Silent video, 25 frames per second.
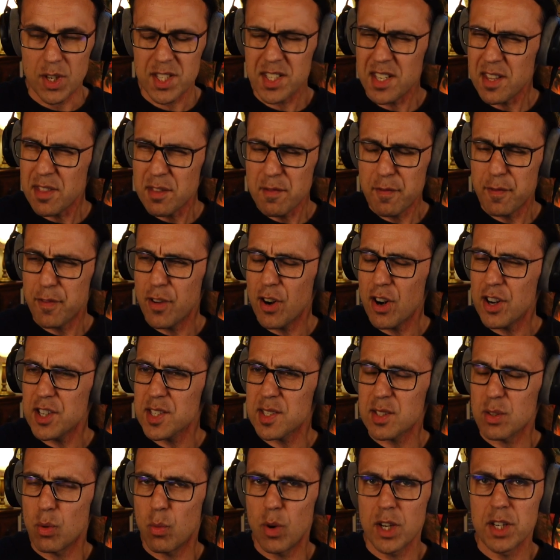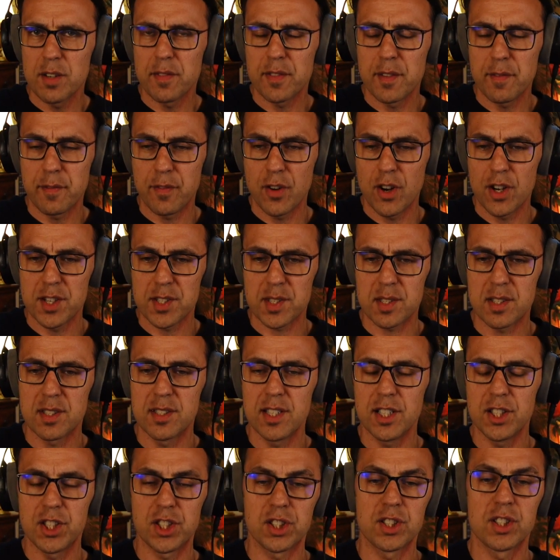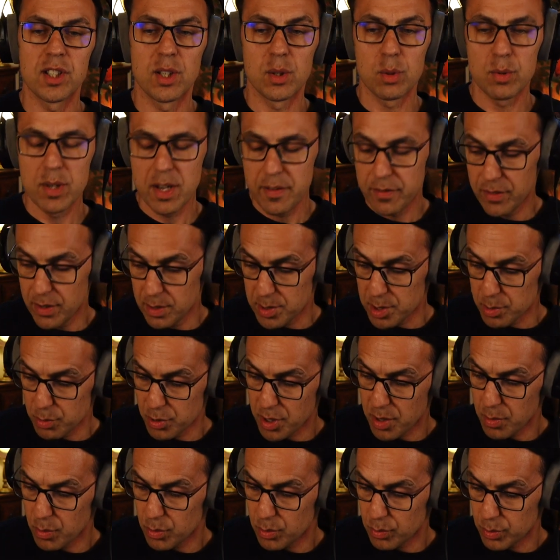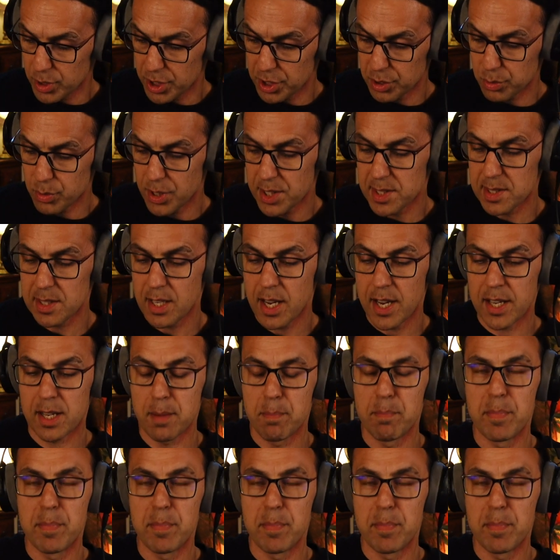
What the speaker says: it the first or one of the first digital reverbs, which was like a